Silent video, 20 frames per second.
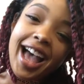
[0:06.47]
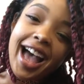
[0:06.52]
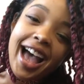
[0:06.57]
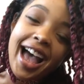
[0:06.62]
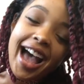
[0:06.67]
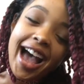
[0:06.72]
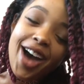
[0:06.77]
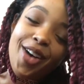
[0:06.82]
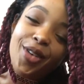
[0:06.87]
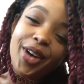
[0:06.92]

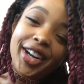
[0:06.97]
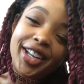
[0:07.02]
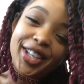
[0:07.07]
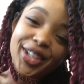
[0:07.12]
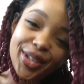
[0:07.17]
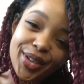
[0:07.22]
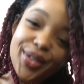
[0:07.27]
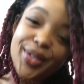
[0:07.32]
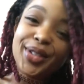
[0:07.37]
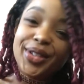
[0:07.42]
How are
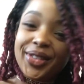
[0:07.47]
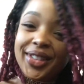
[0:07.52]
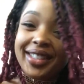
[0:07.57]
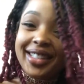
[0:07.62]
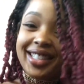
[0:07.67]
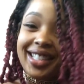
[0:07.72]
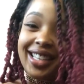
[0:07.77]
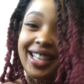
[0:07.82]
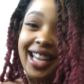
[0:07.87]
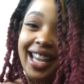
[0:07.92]
you doing
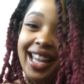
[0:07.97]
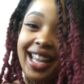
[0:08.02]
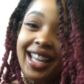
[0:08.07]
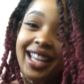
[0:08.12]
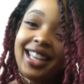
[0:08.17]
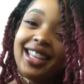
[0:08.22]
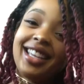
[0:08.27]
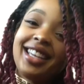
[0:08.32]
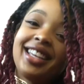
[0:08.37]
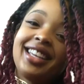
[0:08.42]
today?
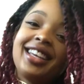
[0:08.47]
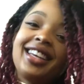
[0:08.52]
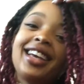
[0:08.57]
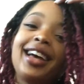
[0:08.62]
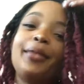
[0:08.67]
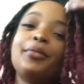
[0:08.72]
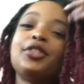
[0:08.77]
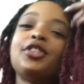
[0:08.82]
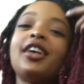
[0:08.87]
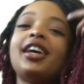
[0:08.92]

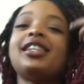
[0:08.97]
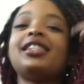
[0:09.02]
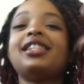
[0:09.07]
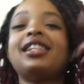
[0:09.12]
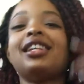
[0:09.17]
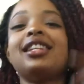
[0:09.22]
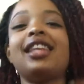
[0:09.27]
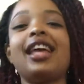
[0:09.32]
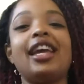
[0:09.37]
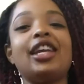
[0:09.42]
I'm
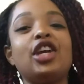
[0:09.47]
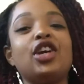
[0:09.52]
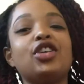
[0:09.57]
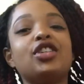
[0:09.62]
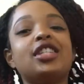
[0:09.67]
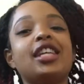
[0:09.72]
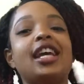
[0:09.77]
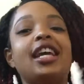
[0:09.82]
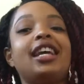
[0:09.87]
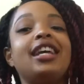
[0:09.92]
trusting that your
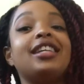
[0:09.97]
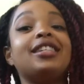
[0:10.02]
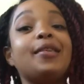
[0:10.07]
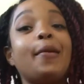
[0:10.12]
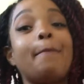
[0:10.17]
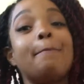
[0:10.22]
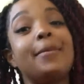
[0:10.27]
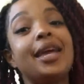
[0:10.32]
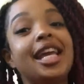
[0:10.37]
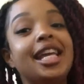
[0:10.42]
day is
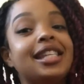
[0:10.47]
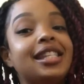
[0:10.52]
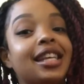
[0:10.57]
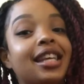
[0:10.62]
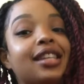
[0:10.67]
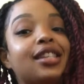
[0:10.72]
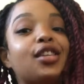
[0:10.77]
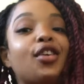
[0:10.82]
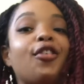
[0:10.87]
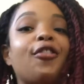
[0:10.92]

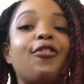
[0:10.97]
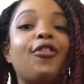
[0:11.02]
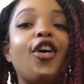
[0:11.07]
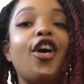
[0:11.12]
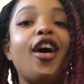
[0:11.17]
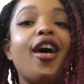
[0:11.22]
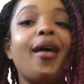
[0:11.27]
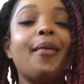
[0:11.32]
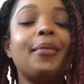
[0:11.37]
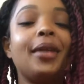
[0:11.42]
amazing so
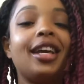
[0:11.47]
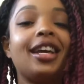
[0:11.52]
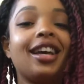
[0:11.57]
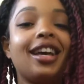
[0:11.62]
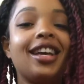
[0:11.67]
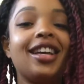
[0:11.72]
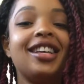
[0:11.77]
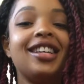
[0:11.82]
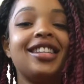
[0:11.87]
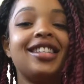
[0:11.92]
far
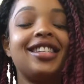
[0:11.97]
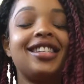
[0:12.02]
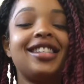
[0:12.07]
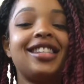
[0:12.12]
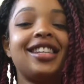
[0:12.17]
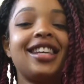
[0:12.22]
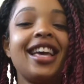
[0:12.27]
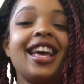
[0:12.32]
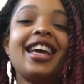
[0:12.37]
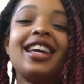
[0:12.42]
because
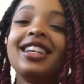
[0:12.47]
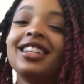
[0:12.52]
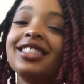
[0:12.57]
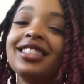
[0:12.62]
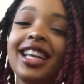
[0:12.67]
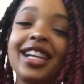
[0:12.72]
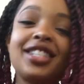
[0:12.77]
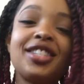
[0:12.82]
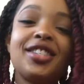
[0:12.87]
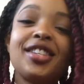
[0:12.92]

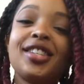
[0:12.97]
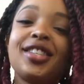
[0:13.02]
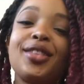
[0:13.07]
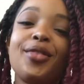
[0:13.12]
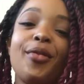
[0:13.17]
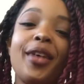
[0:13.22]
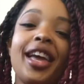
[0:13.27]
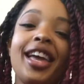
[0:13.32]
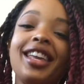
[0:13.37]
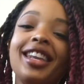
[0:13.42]
that's just the
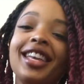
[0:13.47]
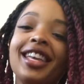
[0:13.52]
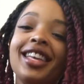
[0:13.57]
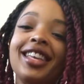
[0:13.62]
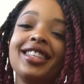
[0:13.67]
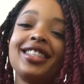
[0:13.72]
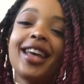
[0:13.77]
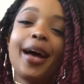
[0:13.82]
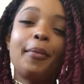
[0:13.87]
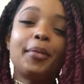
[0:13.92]
way it
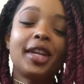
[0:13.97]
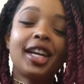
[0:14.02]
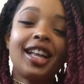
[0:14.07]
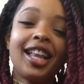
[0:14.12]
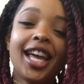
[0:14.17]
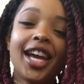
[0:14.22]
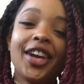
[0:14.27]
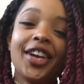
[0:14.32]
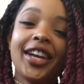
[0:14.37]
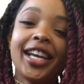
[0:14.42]
is. I'm
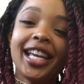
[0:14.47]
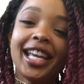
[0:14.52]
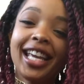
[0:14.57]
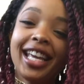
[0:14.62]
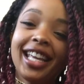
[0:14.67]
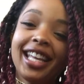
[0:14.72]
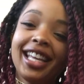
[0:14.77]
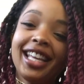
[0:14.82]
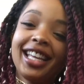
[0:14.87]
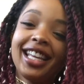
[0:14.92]

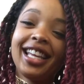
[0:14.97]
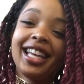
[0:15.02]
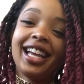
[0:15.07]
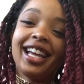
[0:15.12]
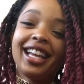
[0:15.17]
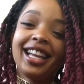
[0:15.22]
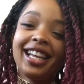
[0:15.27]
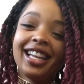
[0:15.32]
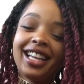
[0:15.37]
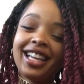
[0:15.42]
declaring
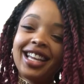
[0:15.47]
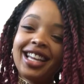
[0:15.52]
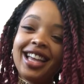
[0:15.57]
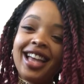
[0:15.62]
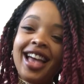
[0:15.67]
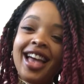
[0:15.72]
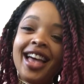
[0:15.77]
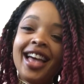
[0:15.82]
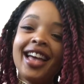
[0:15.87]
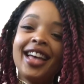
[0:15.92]
it.
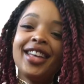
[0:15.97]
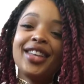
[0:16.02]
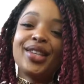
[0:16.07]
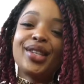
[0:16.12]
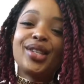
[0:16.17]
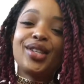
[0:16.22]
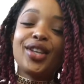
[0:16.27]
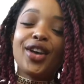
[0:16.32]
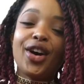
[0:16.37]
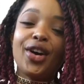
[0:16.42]

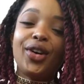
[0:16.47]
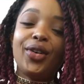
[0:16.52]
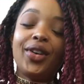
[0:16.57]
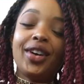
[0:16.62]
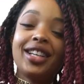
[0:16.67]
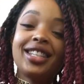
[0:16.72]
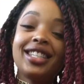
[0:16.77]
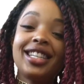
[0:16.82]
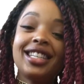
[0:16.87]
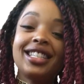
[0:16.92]
So
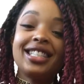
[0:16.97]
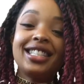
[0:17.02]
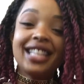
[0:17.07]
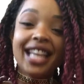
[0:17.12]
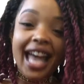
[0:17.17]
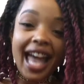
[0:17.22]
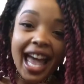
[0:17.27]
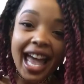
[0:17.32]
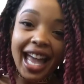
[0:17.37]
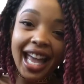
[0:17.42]

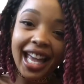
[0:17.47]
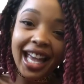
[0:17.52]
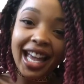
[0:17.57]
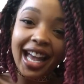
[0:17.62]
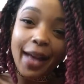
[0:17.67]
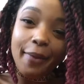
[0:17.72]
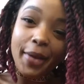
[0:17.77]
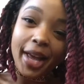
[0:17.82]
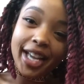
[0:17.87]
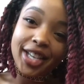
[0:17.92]
today
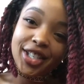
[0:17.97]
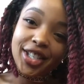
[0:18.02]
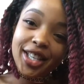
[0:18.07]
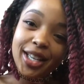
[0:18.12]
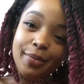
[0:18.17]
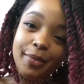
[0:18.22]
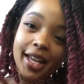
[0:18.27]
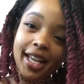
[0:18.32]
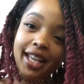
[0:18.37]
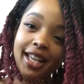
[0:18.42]
I'm actually
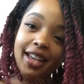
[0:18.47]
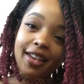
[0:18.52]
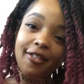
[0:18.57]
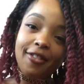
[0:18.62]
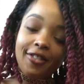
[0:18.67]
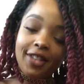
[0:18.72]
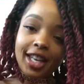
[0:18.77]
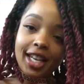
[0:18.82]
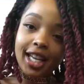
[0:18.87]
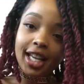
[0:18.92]
making a
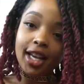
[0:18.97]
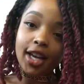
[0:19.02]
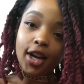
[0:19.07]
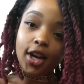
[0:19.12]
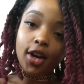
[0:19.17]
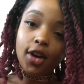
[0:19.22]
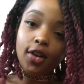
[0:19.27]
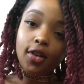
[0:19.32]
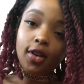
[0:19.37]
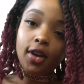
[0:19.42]

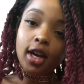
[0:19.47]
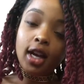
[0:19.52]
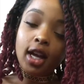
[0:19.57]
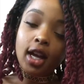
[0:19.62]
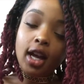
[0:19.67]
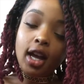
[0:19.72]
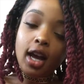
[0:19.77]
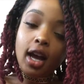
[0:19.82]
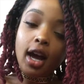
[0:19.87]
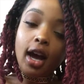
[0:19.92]
video
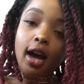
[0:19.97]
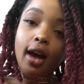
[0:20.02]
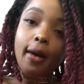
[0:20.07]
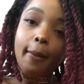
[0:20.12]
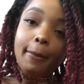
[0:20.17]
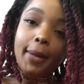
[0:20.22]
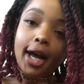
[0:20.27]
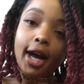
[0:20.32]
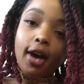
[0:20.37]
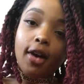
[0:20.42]

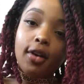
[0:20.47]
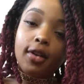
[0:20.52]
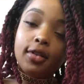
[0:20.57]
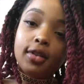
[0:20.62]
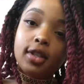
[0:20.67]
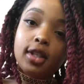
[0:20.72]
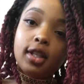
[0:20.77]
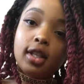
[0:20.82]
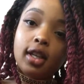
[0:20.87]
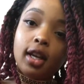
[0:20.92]

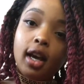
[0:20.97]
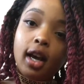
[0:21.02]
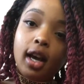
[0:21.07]
about